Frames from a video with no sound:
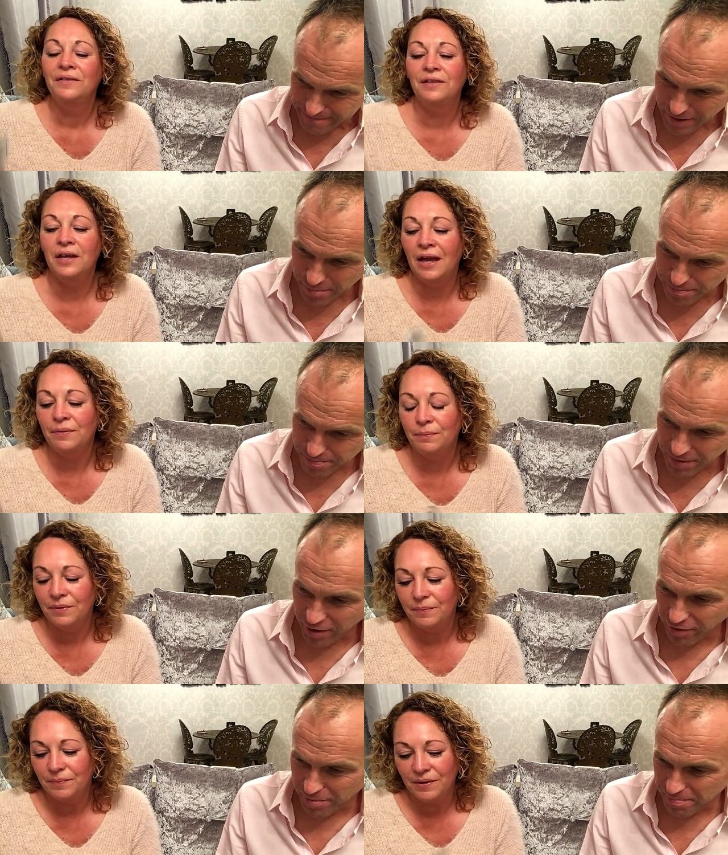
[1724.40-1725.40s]
Speaker 1: So yep. yeah, no, you're
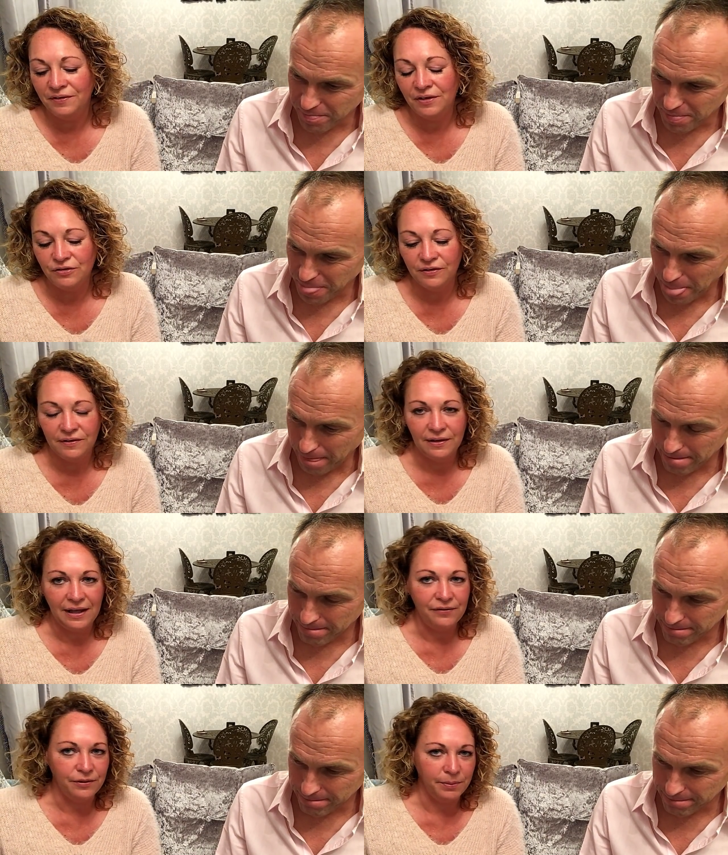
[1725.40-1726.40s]
right. The citrus
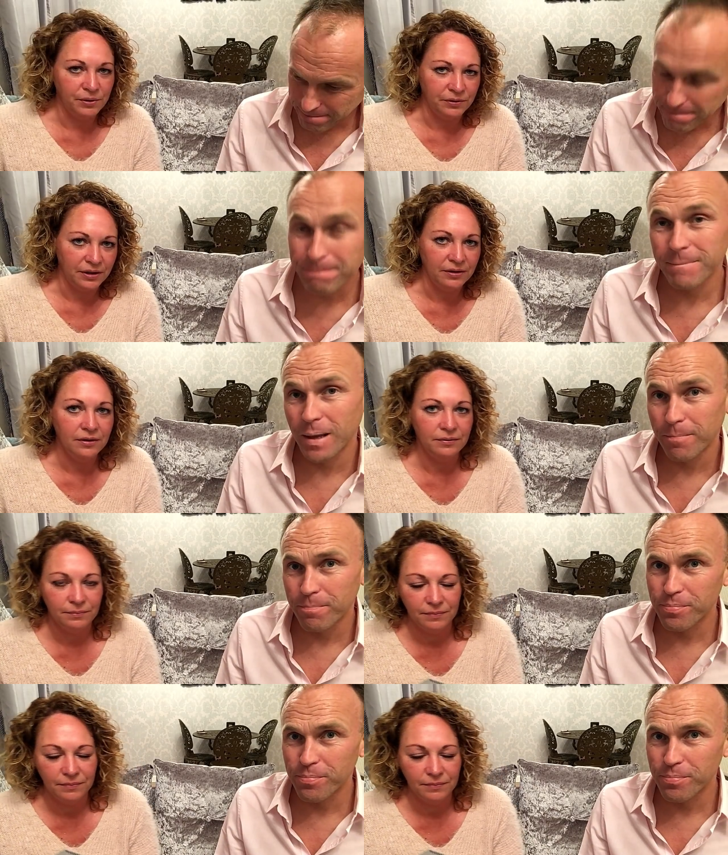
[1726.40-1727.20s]
left the building. Yep.